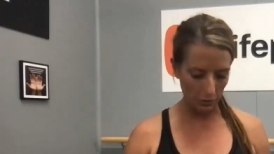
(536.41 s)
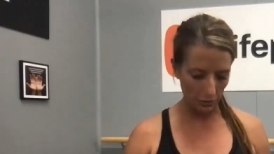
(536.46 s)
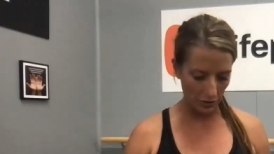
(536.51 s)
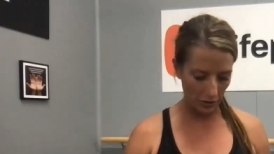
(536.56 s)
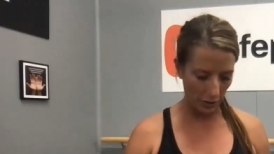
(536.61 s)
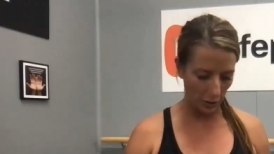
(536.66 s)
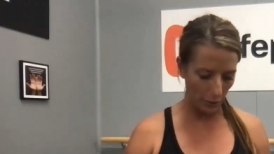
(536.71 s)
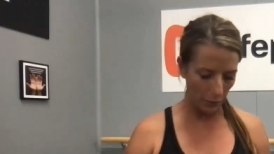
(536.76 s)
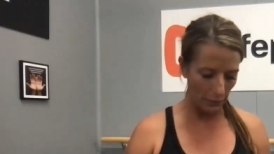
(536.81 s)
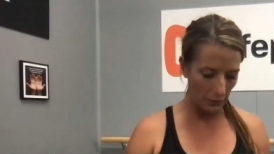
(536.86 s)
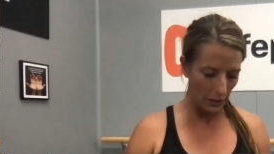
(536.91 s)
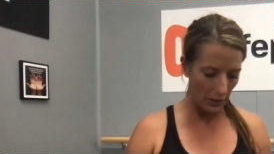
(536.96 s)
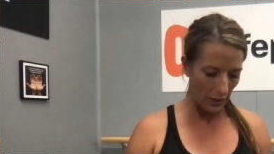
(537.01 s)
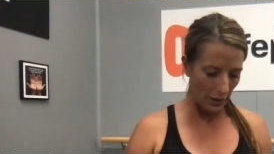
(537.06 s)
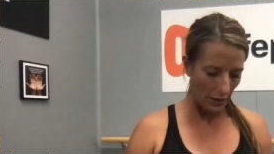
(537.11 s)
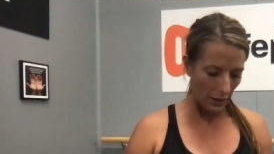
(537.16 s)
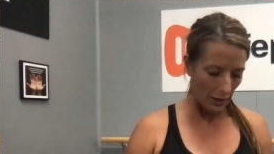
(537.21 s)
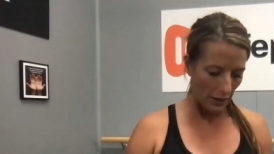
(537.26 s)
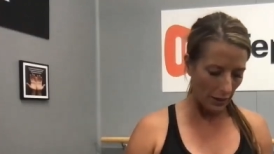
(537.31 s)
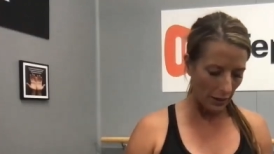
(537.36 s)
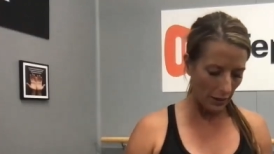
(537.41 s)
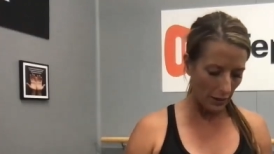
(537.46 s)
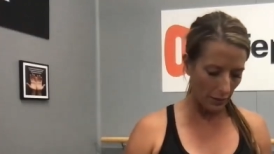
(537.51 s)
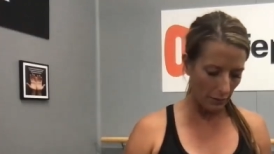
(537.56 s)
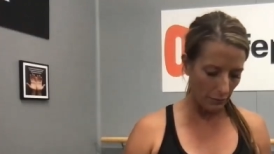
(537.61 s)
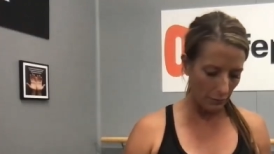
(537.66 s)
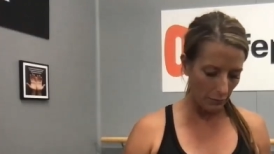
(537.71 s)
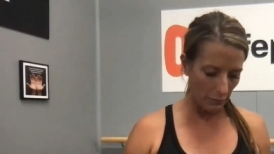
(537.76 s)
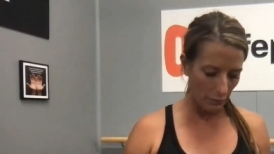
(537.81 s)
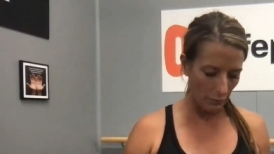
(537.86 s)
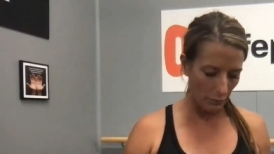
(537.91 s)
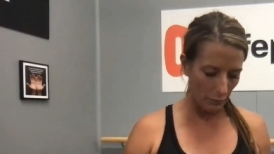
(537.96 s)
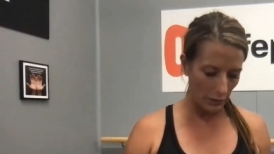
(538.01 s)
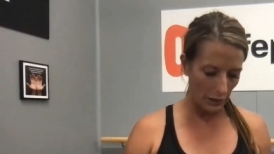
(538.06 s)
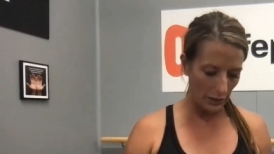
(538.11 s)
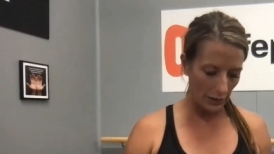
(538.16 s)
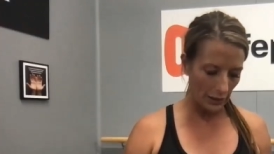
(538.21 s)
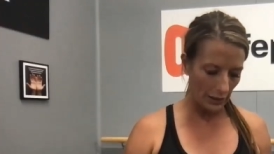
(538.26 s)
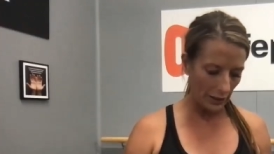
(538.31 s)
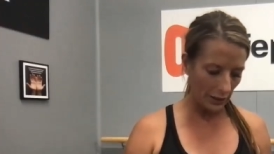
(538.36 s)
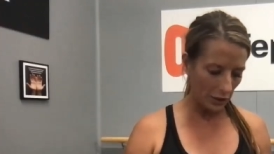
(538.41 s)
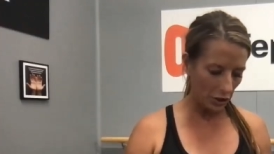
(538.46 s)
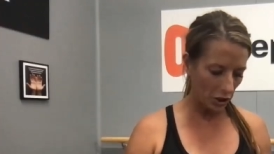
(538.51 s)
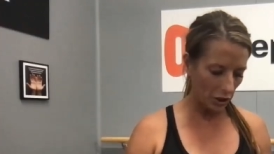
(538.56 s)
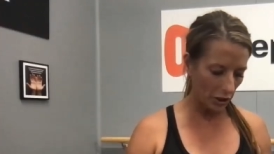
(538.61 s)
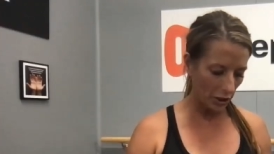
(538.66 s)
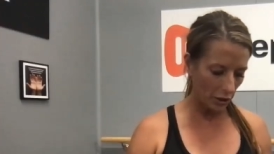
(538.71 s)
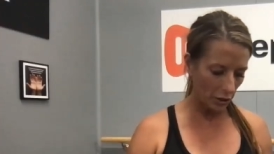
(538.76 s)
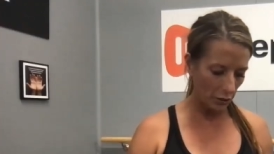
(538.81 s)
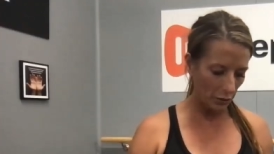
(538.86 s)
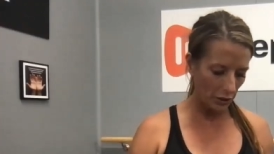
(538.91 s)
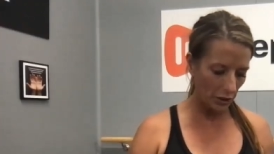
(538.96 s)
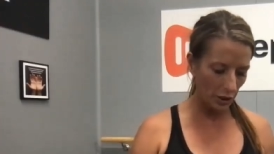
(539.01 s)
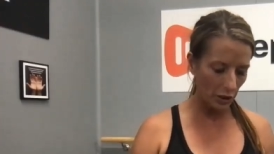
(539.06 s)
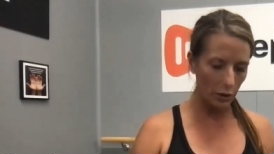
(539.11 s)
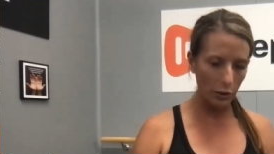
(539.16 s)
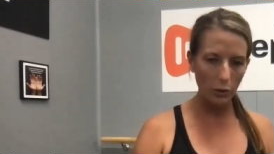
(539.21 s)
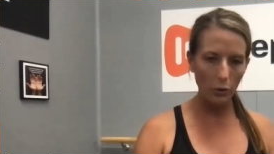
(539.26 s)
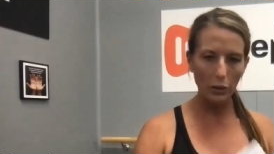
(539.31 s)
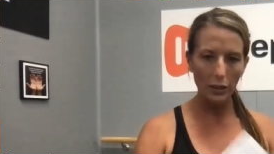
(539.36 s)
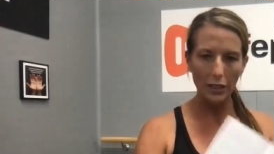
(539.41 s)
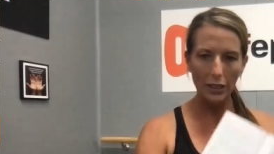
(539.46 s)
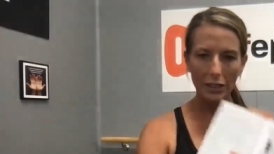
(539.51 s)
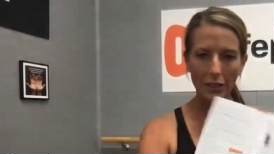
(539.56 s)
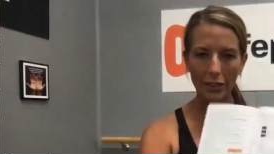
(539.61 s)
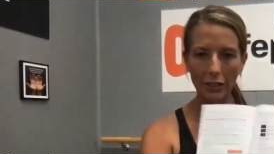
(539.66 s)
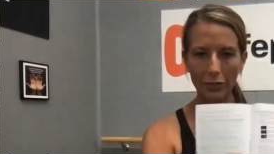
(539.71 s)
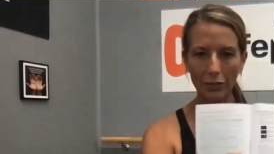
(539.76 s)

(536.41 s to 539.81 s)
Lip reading: So it shares with you the